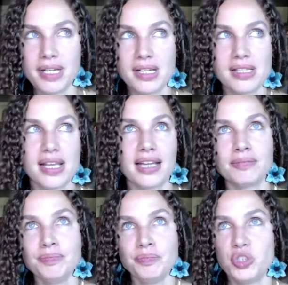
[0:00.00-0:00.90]
Because like
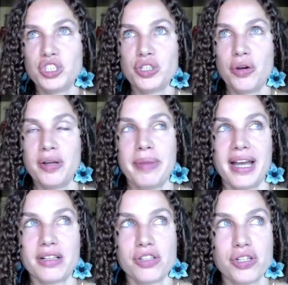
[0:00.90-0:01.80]
just going
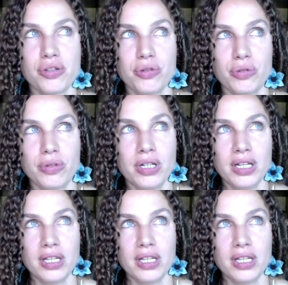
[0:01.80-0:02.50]
back to,